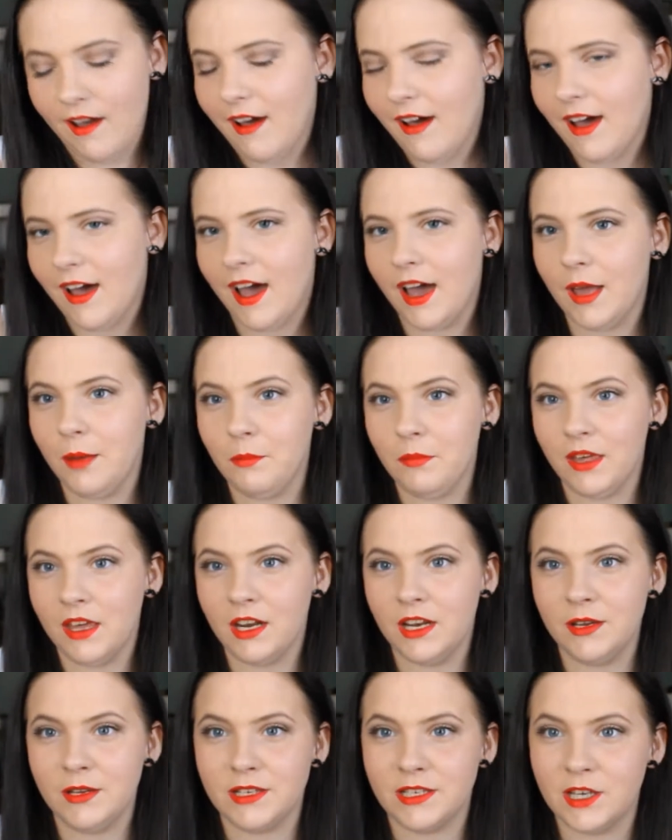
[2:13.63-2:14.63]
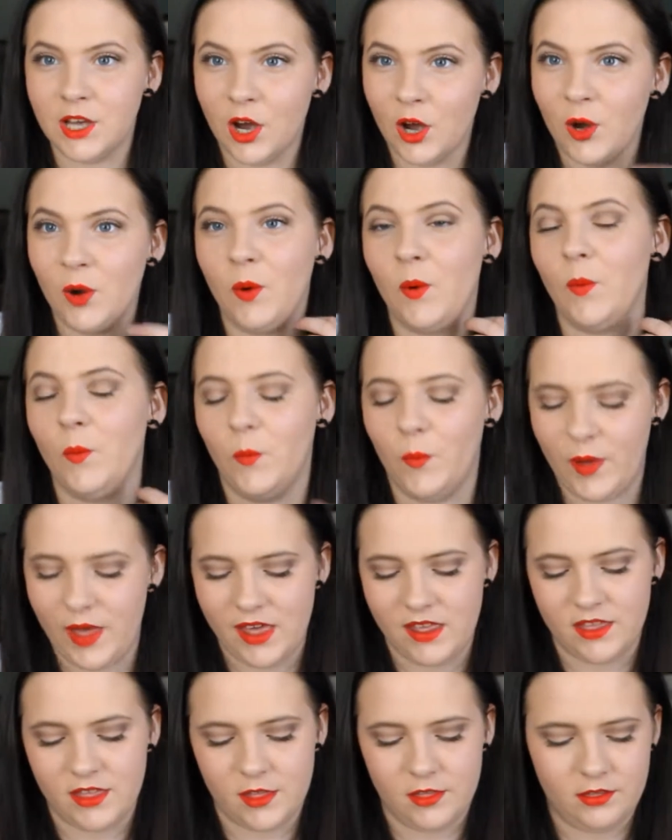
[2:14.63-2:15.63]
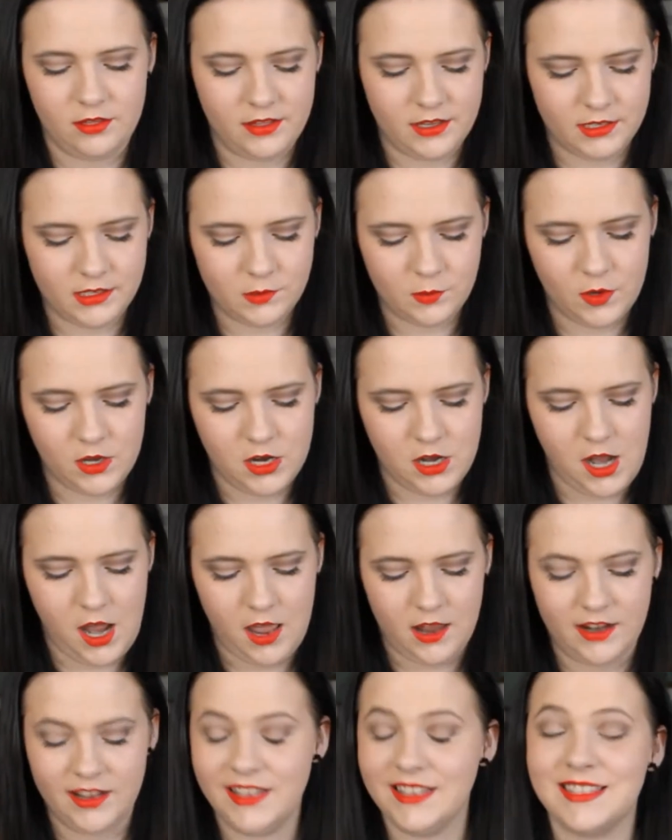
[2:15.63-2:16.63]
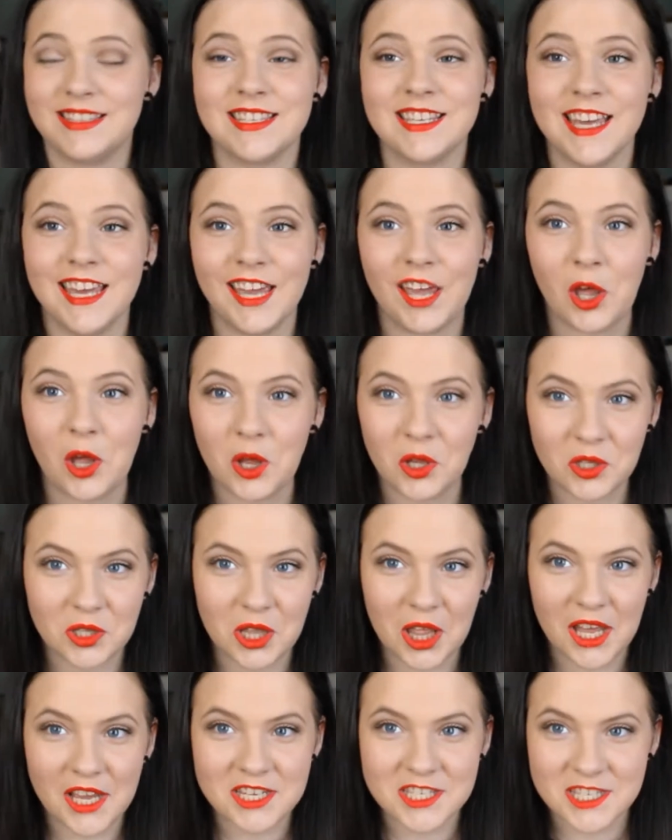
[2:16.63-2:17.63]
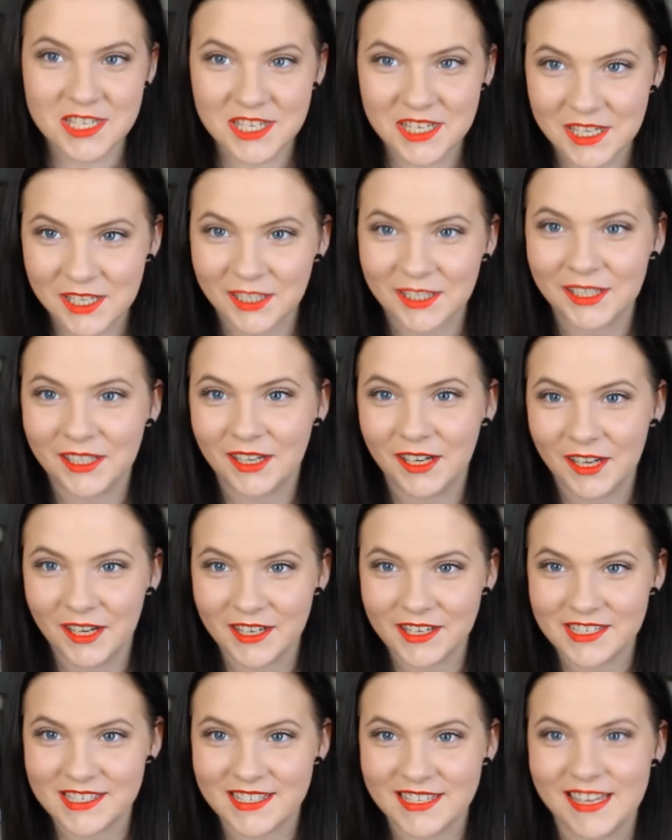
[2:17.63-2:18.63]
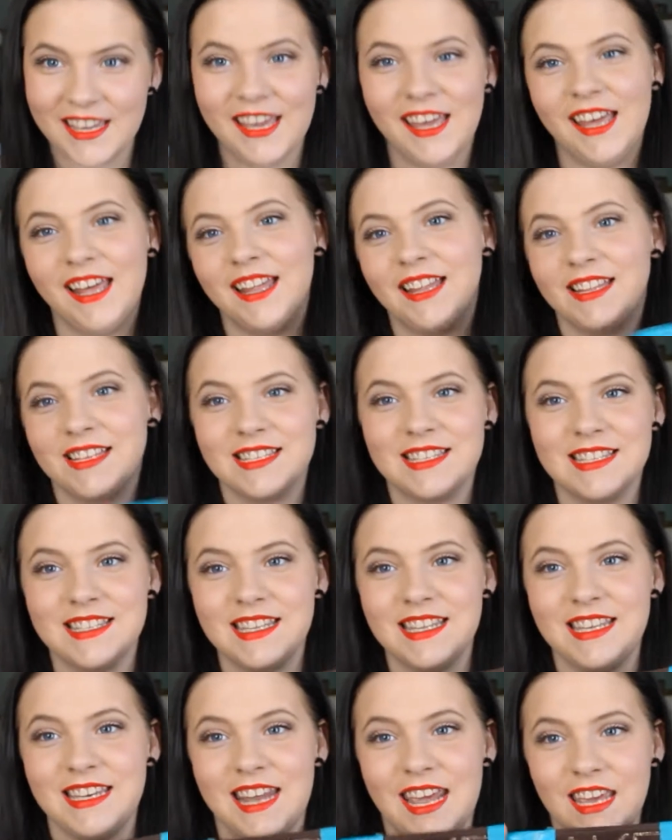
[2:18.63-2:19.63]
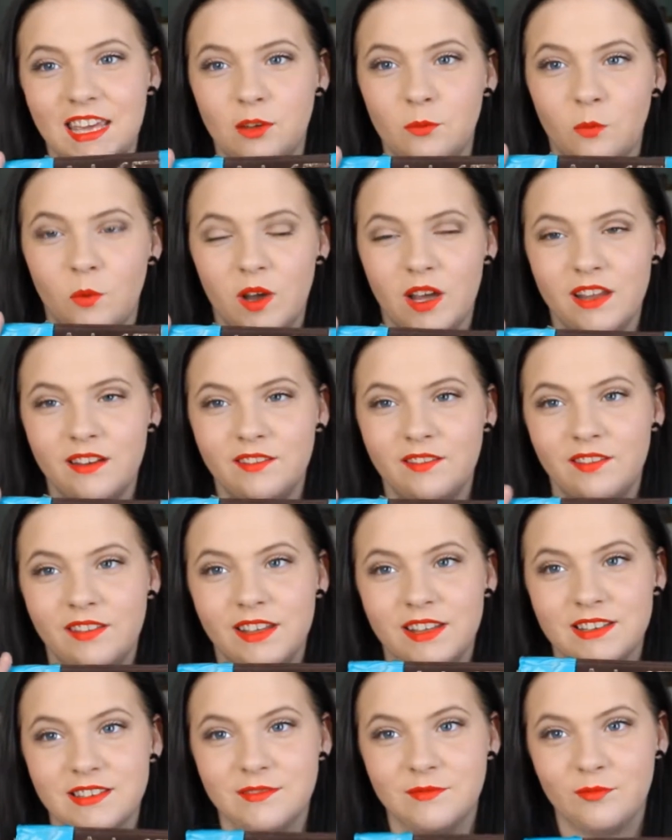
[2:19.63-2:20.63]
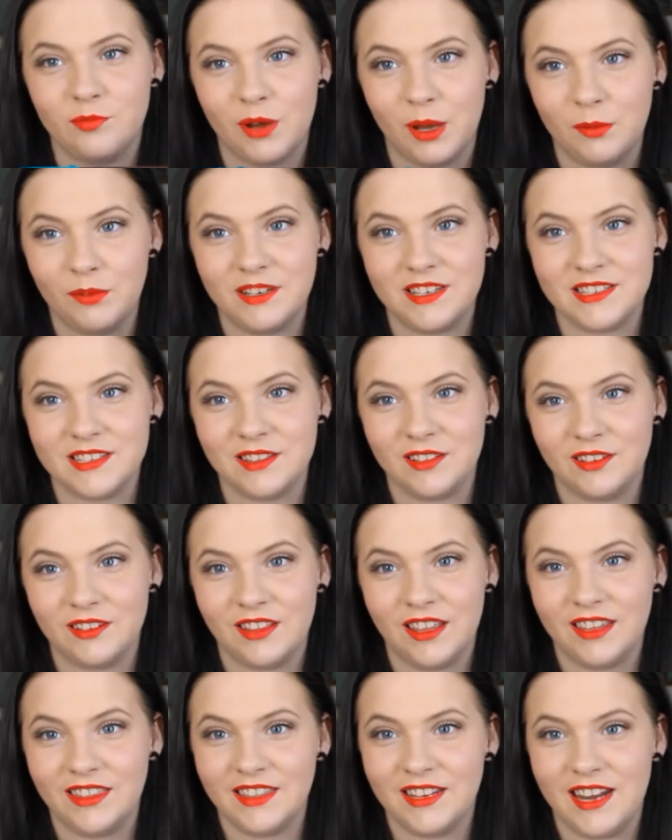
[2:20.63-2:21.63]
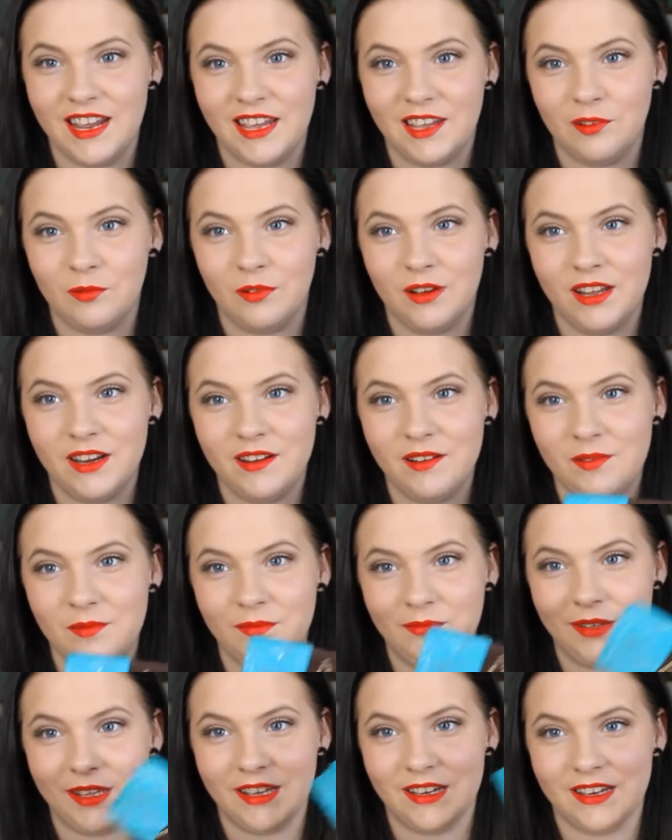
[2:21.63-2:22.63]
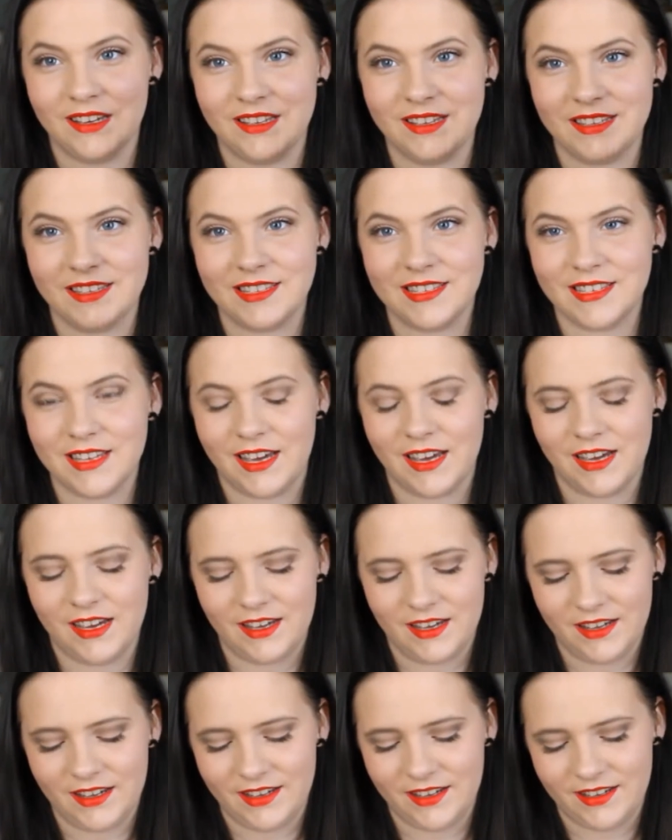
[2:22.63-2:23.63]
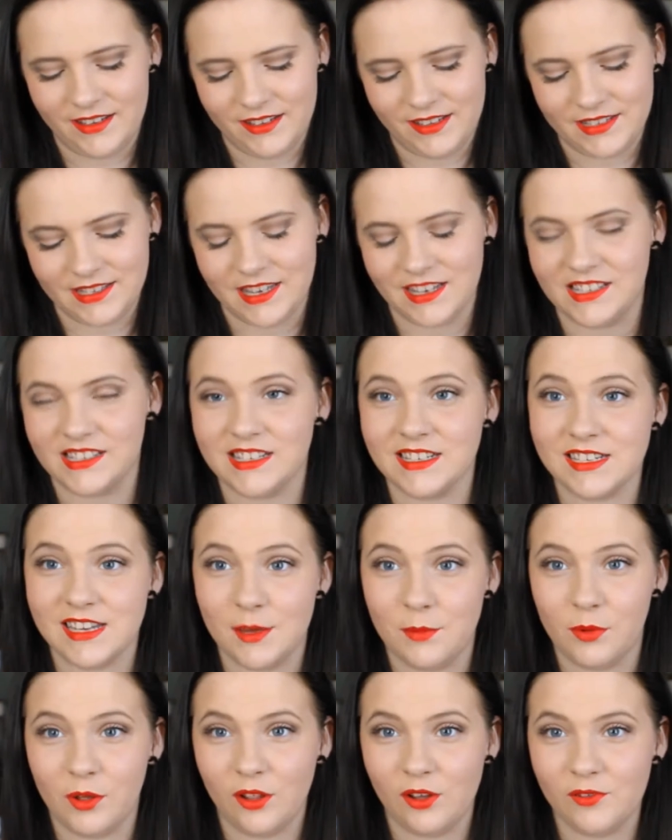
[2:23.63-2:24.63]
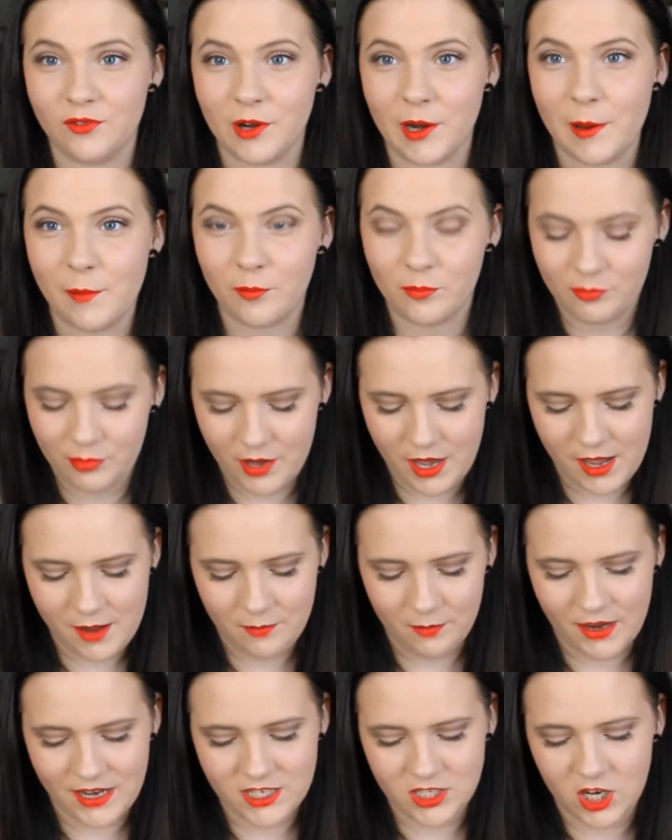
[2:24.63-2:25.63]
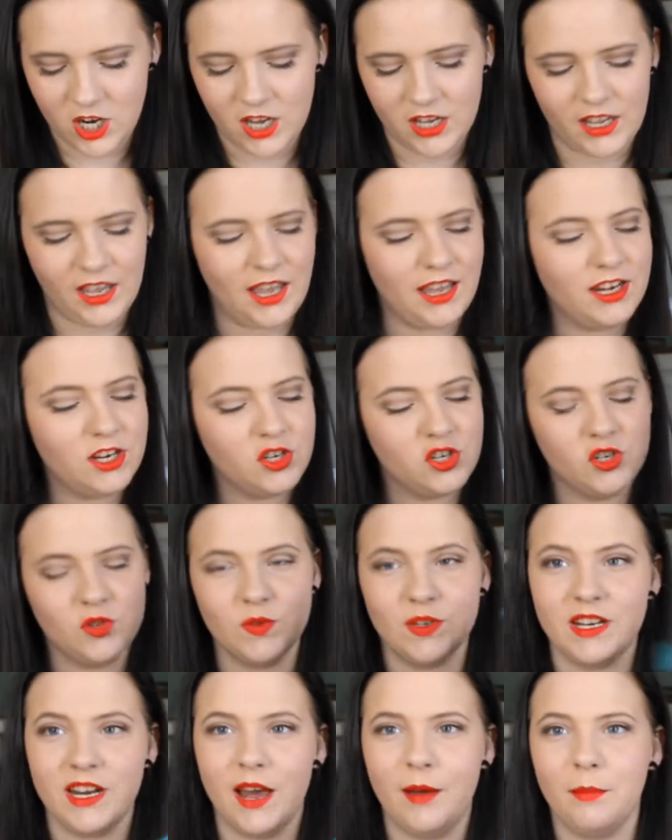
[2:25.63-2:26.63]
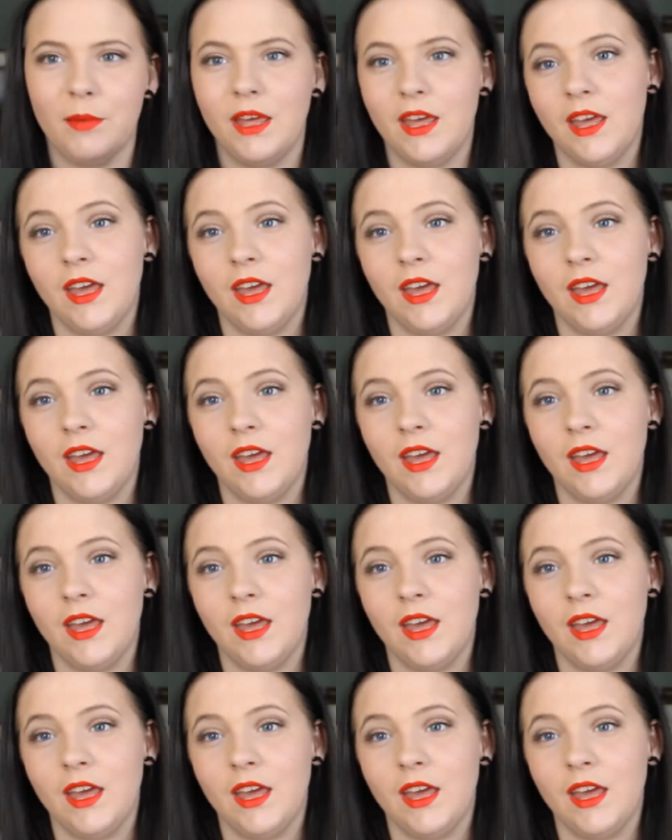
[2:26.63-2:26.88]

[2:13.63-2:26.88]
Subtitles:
I'm gonna go with this one, and it's a cult classic, honestly. This is the Naked one. It probably doesn't look like the Naked one because it's got duct tape all over it, but my dog kind of chewed it up.